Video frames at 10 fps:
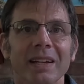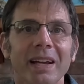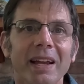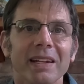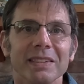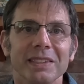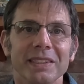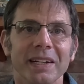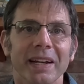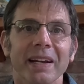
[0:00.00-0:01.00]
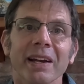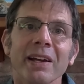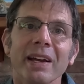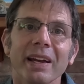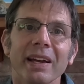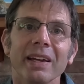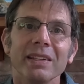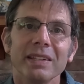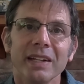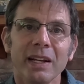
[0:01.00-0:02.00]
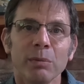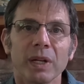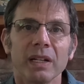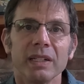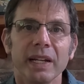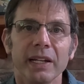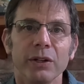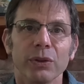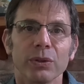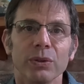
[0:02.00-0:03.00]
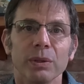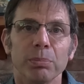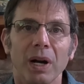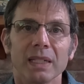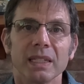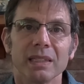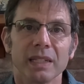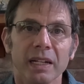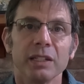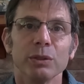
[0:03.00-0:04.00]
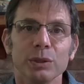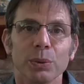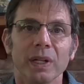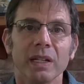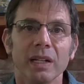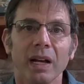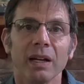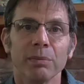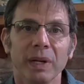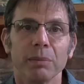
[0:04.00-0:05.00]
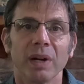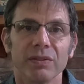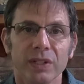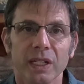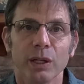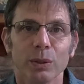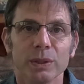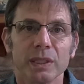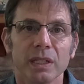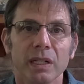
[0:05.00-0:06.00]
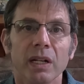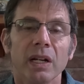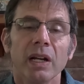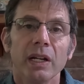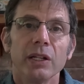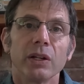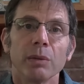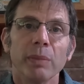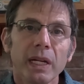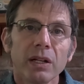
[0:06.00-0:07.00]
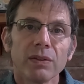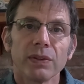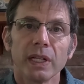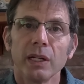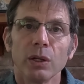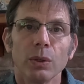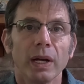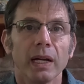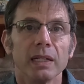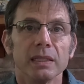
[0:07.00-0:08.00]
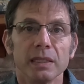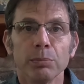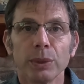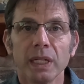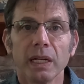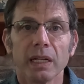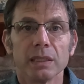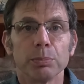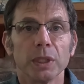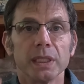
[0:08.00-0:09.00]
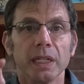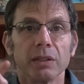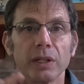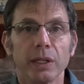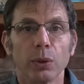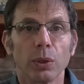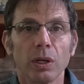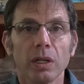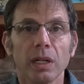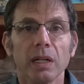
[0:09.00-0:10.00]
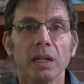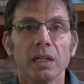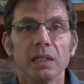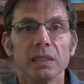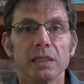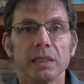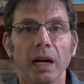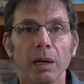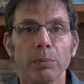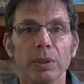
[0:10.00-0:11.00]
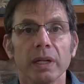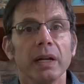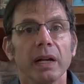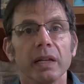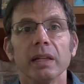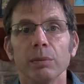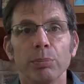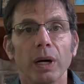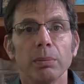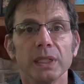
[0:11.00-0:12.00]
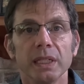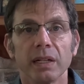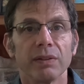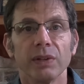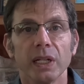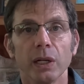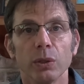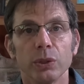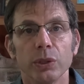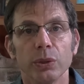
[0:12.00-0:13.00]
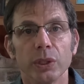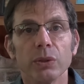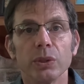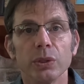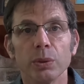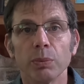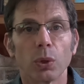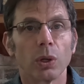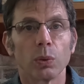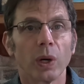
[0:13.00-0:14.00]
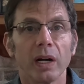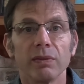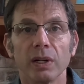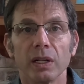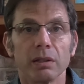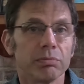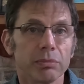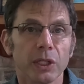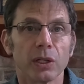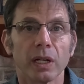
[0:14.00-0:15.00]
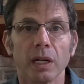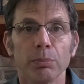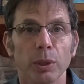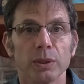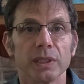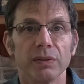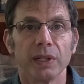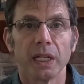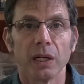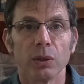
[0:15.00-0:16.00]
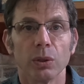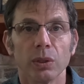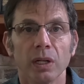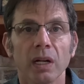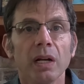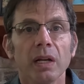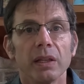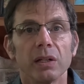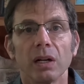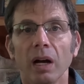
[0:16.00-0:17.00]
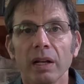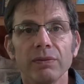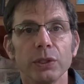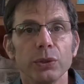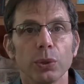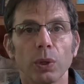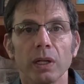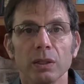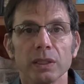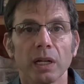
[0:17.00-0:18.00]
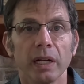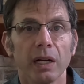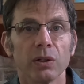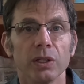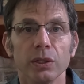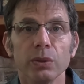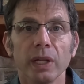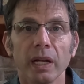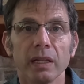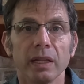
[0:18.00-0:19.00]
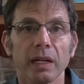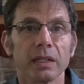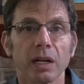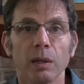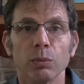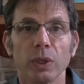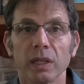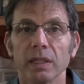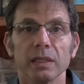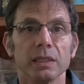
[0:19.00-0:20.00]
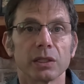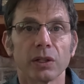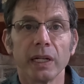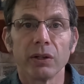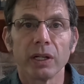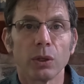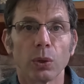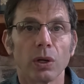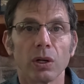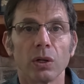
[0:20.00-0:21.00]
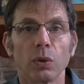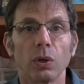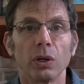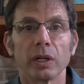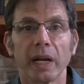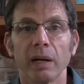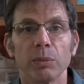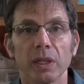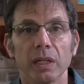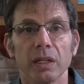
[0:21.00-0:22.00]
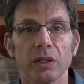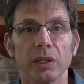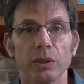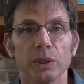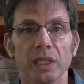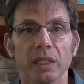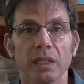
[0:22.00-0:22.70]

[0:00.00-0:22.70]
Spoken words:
Hey, it's Jay, and today I'm going to take you through the process I use when I make my videos. You can make your video as simply as pushing record, stop, and then publishing the video to YouTube or wherever you're going to post the video. There are a lot of tutorials on how to do that come with the screen recorder or camera that you're using.